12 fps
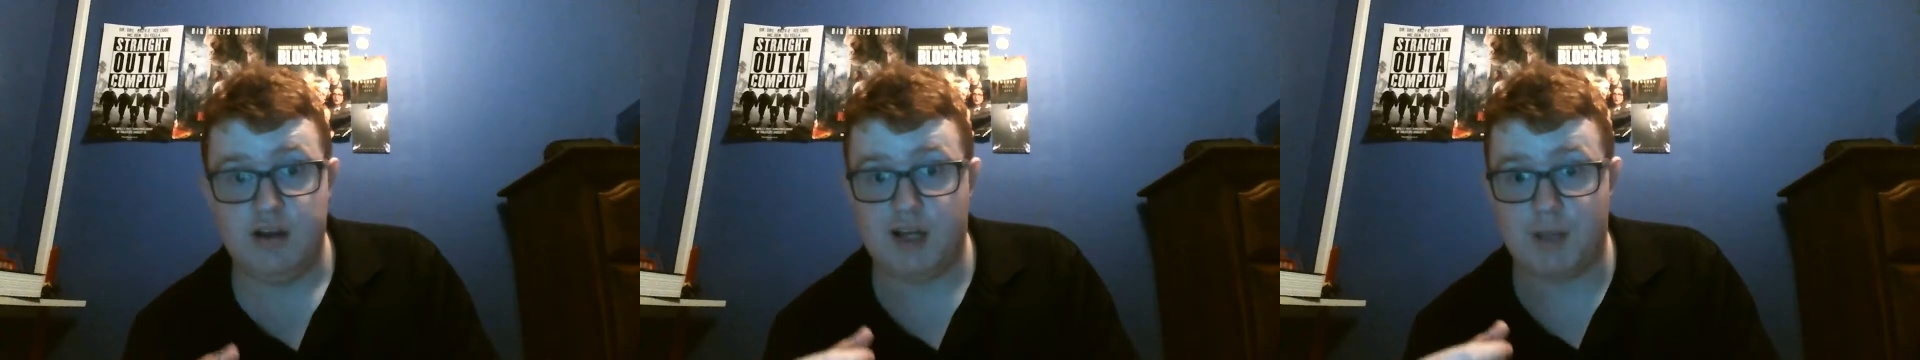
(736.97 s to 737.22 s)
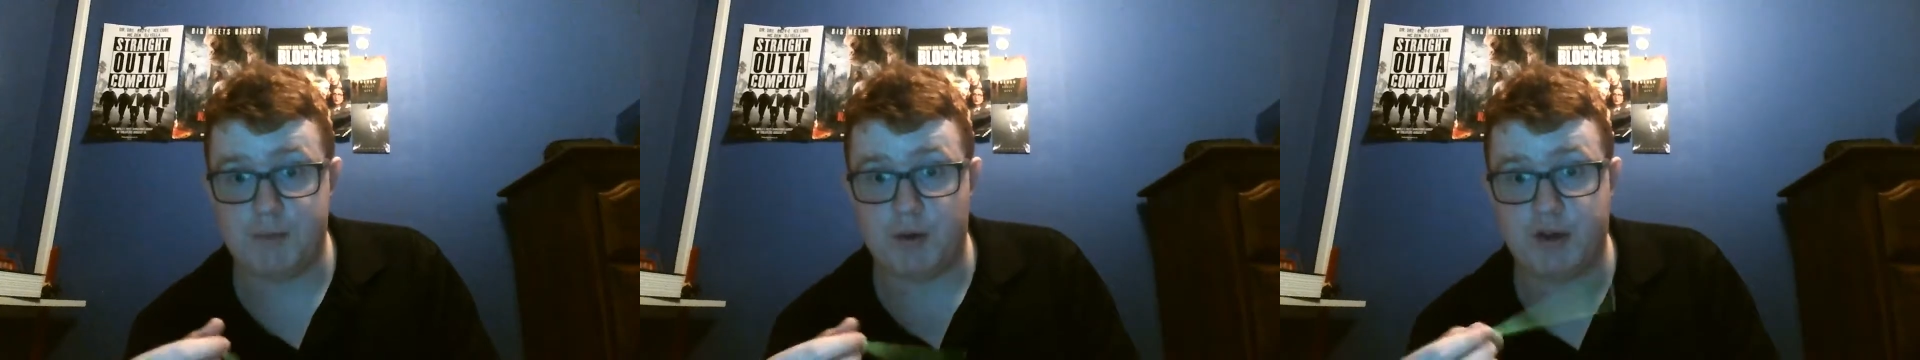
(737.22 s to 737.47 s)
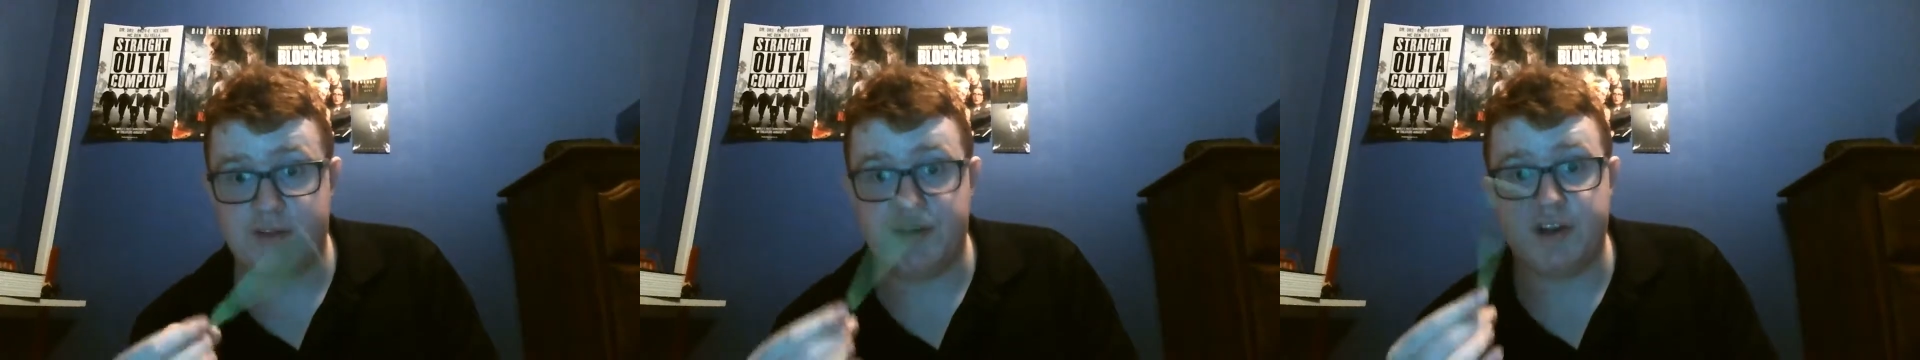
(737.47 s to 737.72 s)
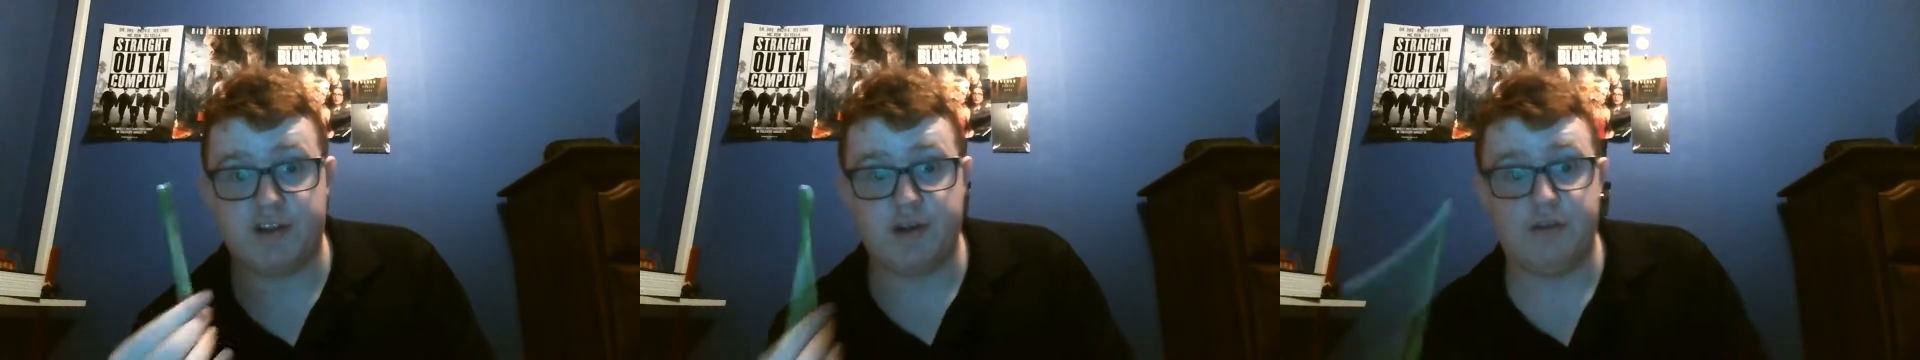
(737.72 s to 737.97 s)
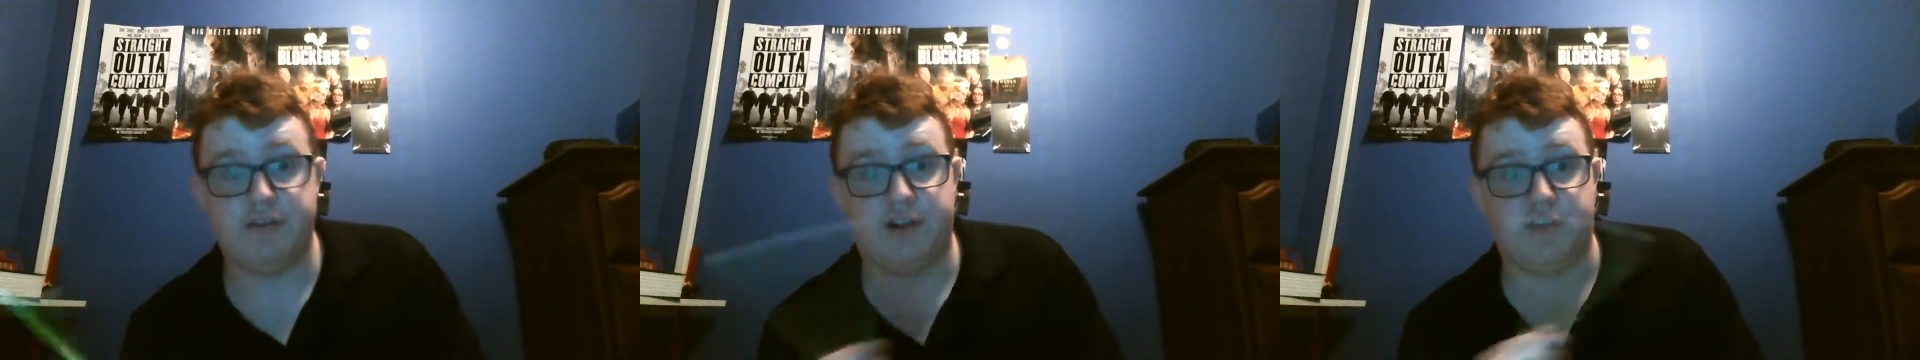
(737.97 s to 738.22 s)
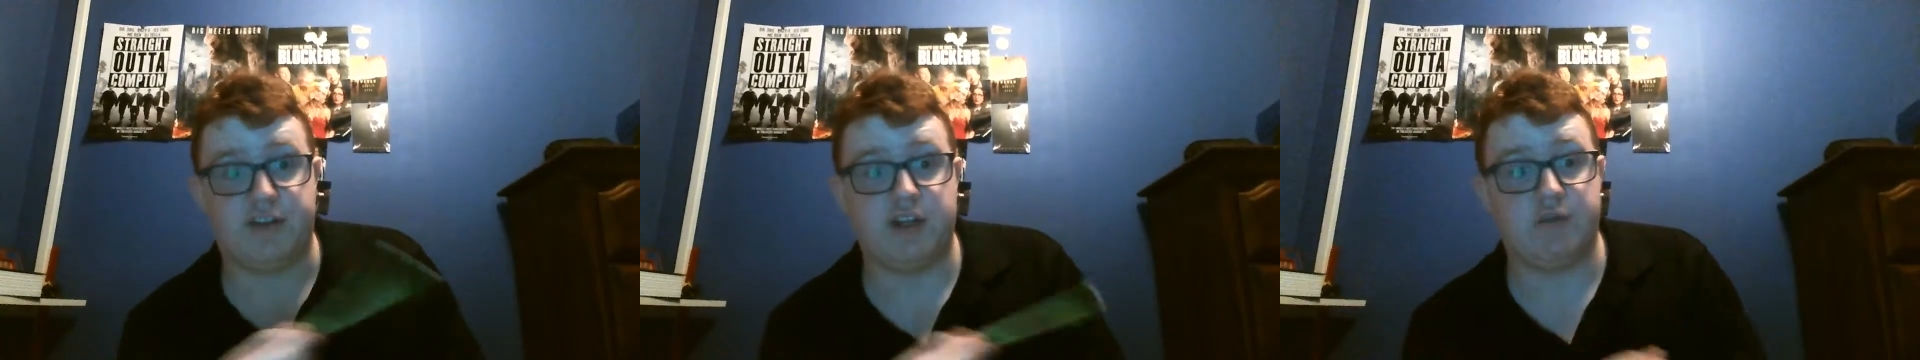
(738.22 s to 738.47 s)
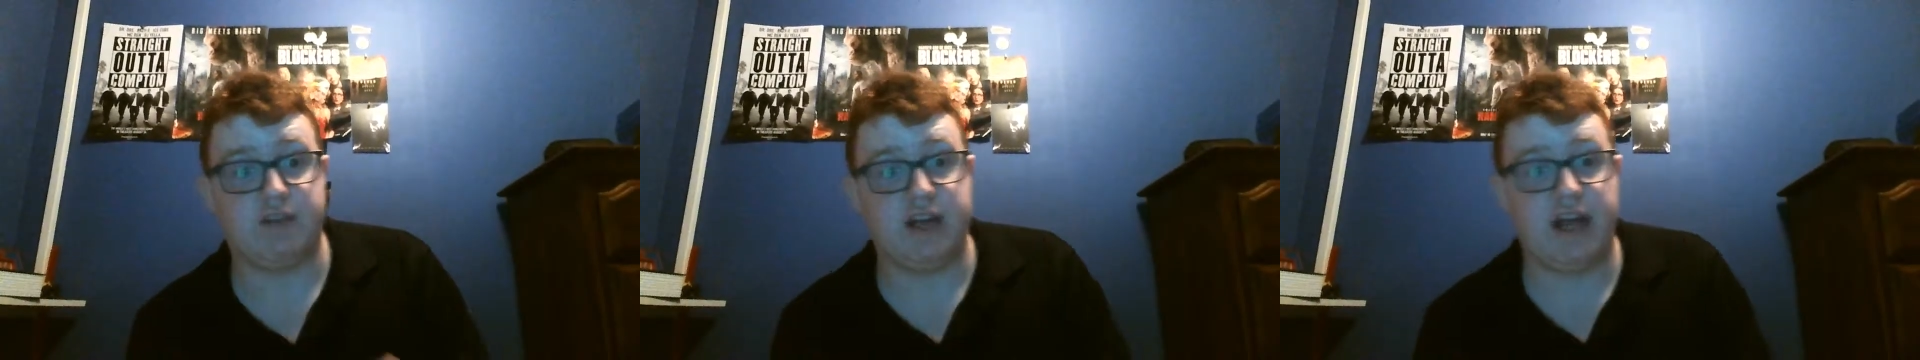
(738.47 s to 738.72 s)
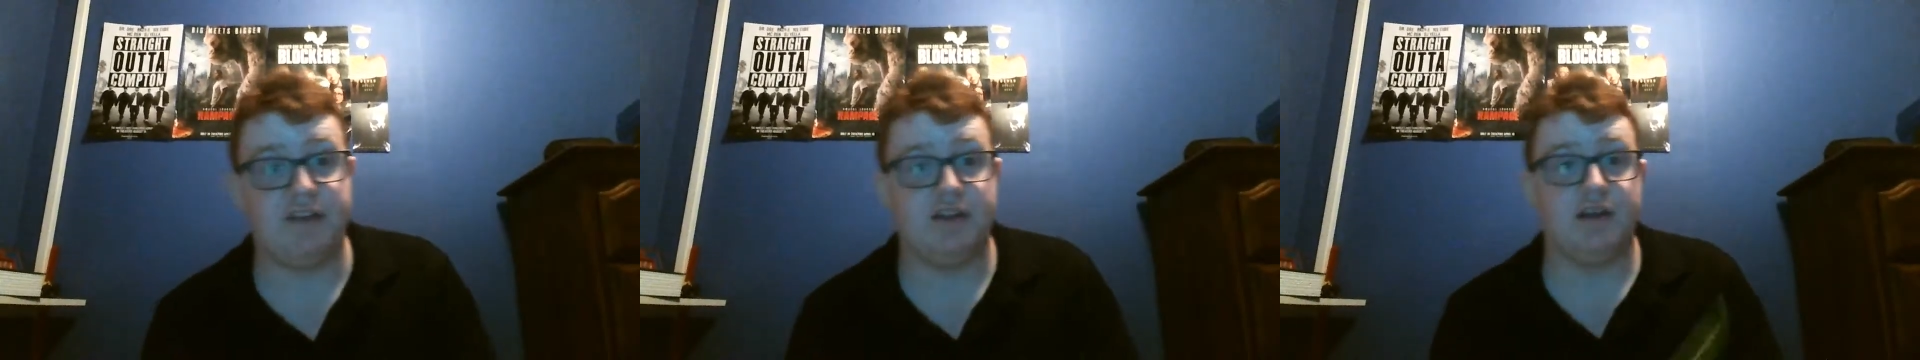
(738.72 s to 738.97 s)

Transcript: coming your way very soon, so stay tuned for that.